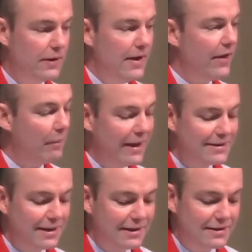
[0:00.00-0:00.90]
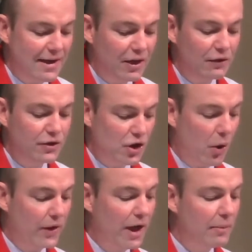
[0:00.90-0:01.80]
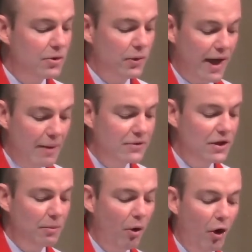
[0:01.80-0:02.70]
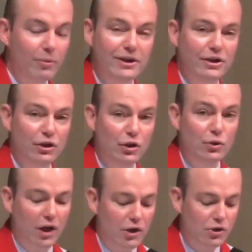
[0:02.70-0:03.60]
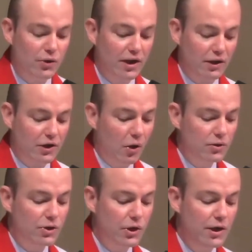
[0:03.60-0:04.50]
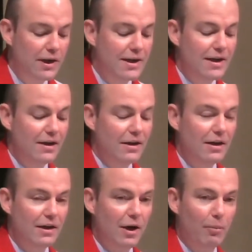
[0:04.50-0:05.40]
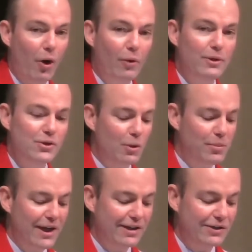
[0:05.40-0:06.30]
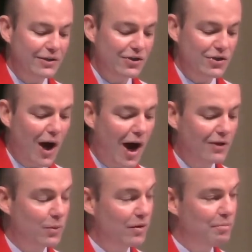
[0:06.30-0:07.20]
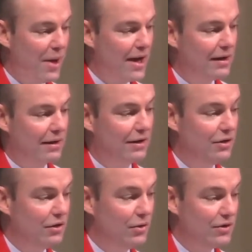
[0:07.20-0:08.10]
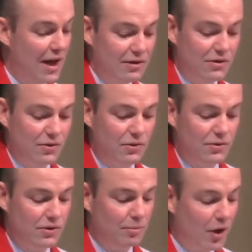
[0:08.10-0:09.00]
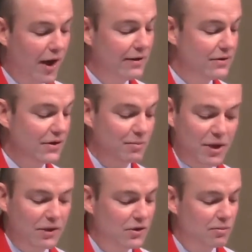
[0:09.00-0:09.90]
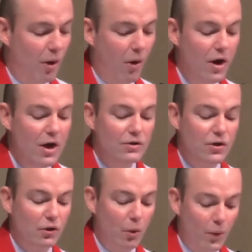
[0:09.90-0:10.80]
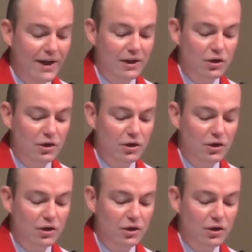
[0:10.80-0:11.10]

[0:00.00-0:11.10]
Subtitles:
That means that instead of showing up to an empty apartment in a new country and culture, apartments are being stocked with bedding and utensils, appliances, big and small, so that we can